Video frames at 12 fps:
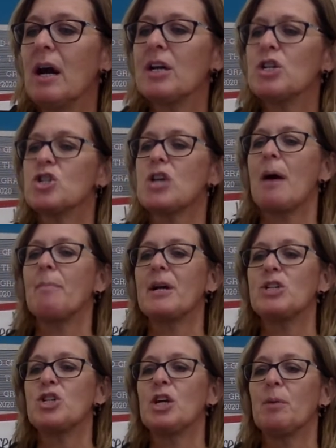I shot
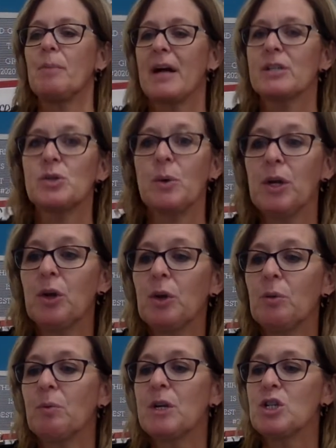my chair back so he
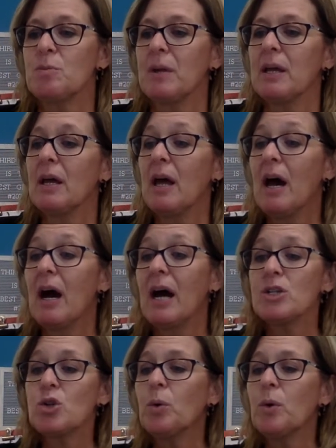couldn't reach me.
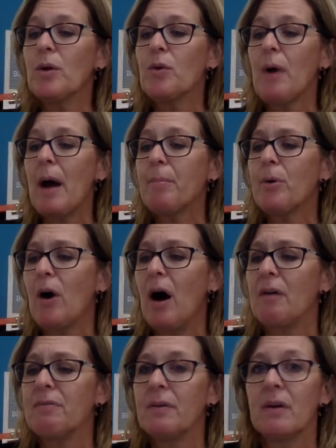I tore the wrapper
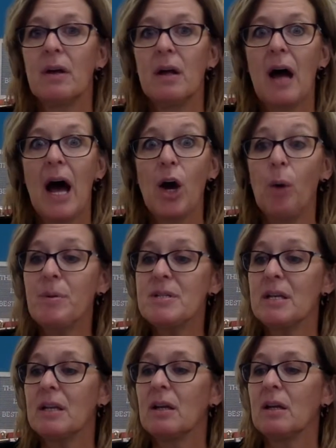off. I opened
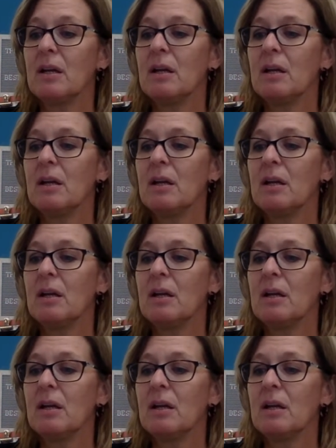it.